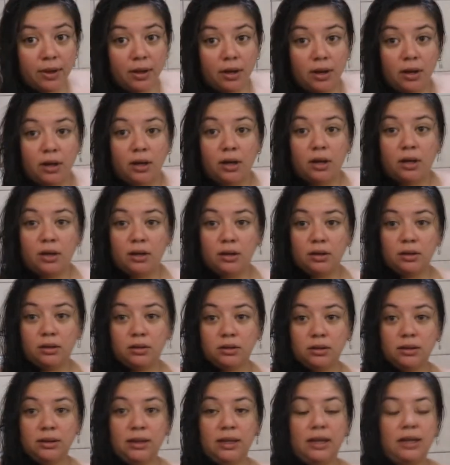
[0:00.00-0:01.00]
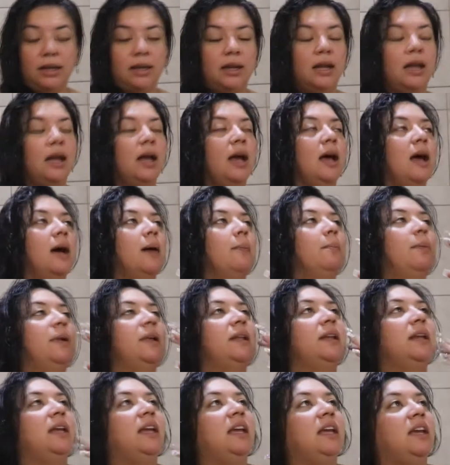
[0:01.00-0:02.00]
the thing.
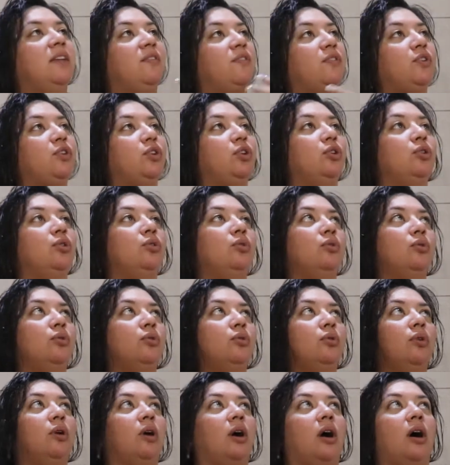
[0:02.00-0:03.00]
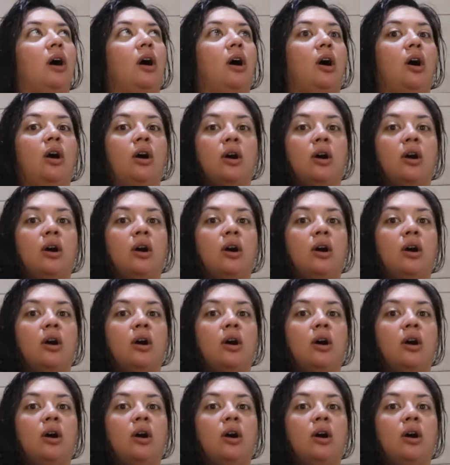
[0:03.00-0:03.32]
But if you